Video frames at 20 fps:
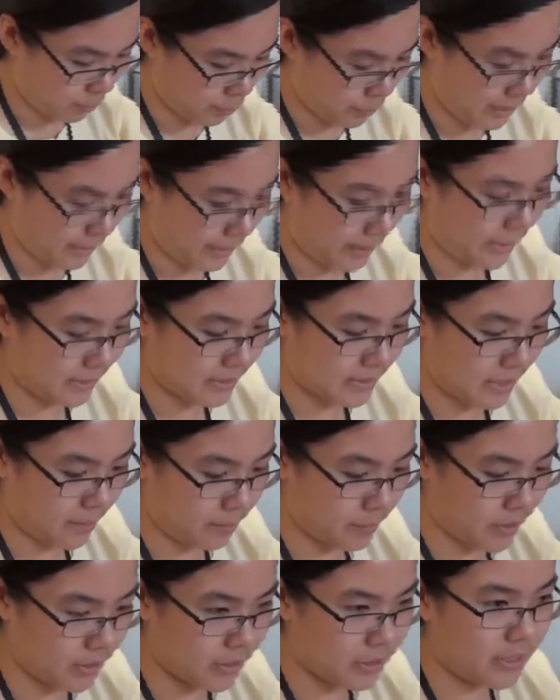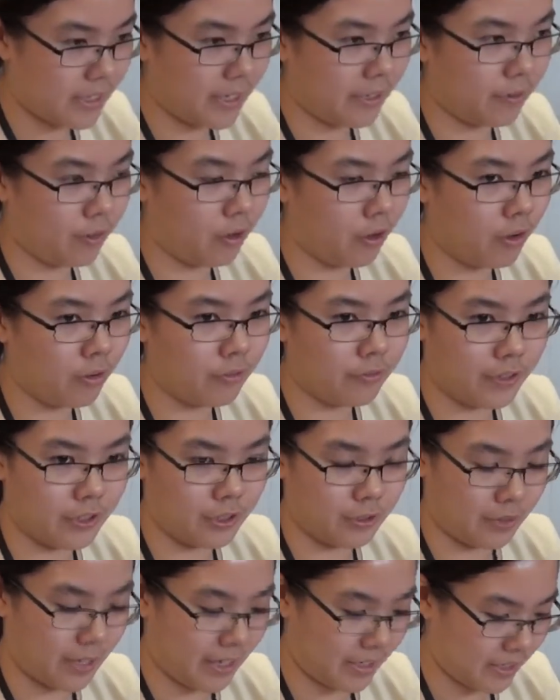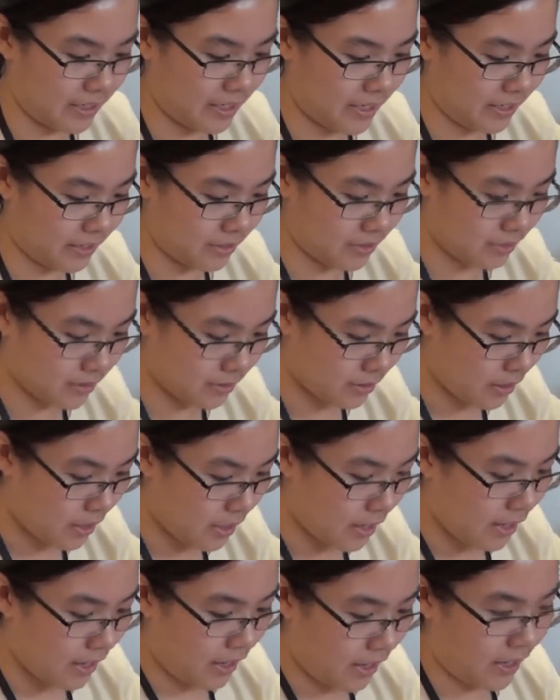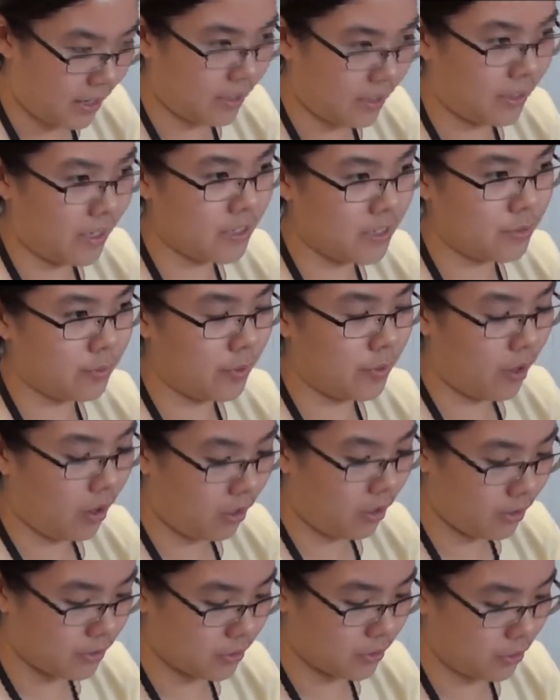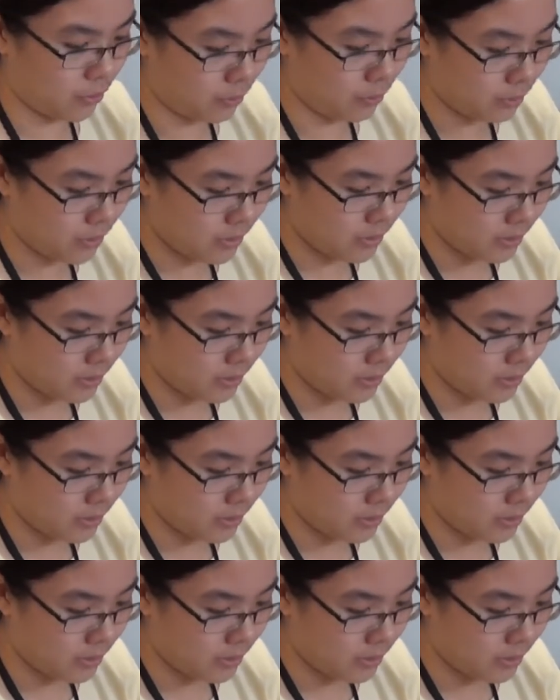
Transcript: MUET examiner and all fellow candidates. And as we all know,